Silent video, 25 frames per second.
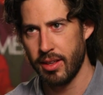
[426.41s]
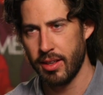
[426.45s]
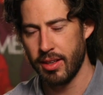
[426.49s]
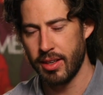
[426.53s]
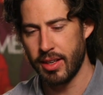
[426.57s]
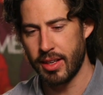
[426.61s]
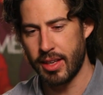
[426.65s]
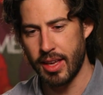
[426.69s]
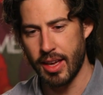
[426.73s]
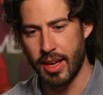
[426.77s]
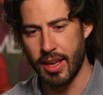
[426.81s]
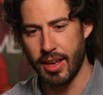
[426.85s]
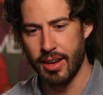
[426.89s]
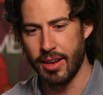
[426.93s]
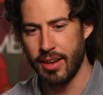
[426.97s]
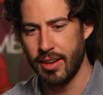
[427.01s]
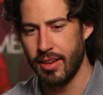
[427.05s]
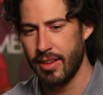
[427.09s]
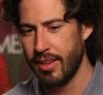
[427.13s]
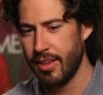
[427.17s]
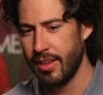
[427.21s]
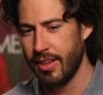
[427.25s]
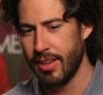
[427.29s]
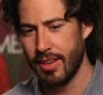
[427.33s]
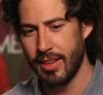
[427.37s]
Again,
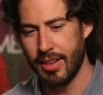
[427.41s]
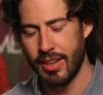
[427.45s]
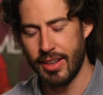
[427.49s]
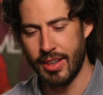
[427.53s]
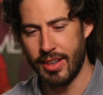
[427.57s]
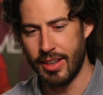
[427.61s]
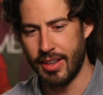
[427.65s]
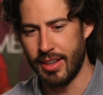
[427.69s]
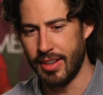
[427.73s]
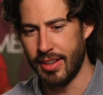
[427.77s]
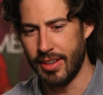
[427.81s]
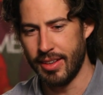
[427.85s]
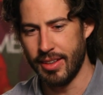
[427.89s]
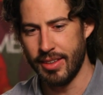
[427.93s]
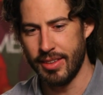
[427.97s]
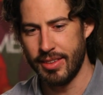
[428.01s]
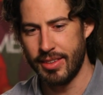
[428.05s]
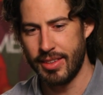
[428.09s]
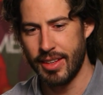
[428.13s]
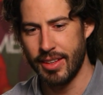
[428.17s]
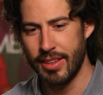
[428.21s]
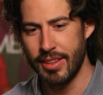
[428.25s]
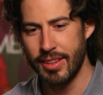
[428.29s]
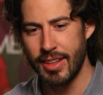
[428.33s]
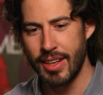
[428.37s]
the
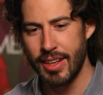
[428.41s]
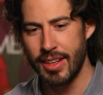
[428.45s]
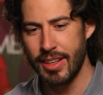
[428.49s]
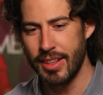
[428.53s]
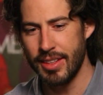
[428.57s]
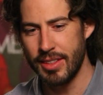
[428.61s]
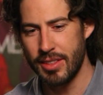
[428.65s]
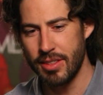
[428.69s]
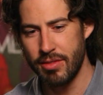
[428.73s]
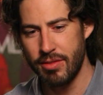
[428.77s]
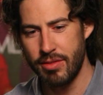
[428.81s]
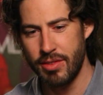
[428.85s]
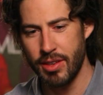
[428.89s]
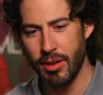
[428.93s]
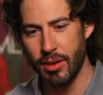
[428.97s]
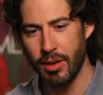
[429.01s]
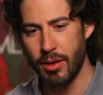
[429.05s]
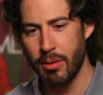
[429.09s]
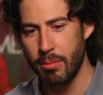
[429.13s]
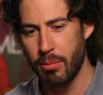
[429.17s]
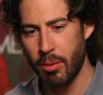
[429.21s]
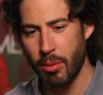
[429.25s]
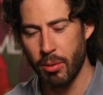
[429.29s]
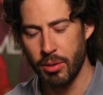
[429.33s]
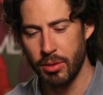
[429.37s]
internet is a very
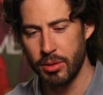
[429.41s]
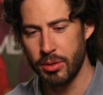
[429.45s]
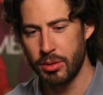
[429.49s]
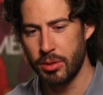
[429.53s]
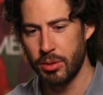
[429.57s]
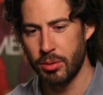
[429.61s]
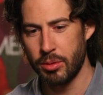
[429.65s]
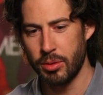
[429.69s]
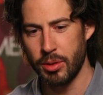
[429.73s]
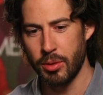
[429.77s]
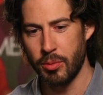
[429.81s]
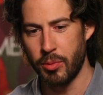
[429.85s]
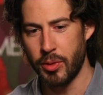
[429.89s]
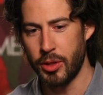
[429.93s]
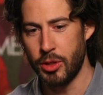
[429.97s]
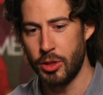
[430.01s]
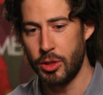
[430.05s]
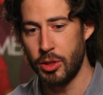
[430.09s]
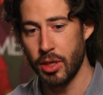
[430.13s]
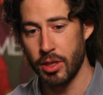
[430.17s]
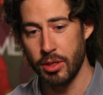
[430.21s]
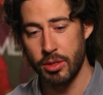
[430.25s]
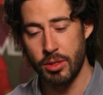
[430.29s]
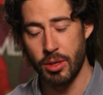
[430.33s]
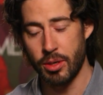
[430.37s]
important tool that we
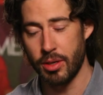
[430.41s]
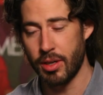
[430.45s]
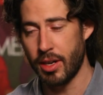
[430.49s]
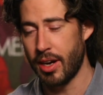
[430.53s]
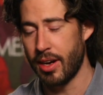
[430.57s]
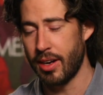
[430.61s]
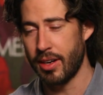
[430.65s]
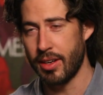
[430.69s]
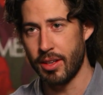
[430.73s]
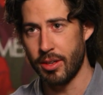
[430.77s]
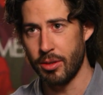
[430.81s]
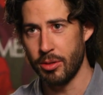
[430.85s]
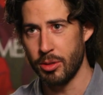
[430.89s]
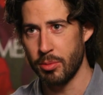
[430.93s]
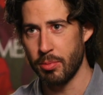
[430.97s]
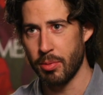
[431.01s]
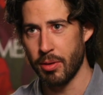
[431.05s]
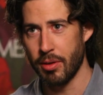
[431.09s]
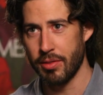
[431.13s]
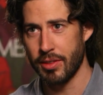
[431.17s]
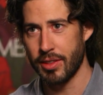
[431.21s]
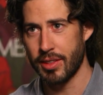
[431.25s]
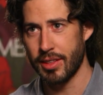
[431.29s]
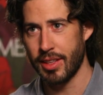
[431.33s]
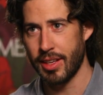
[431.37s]
just don't know how to use
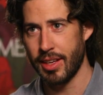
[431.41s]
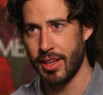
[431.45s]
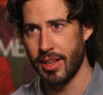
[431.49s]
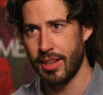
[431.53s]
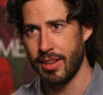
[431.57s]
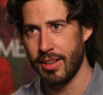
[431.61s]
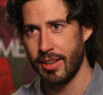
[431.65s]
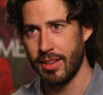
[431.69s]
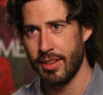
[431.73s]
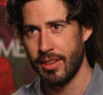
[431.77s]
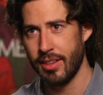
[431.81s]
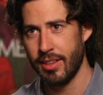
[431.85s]
perfectly yet.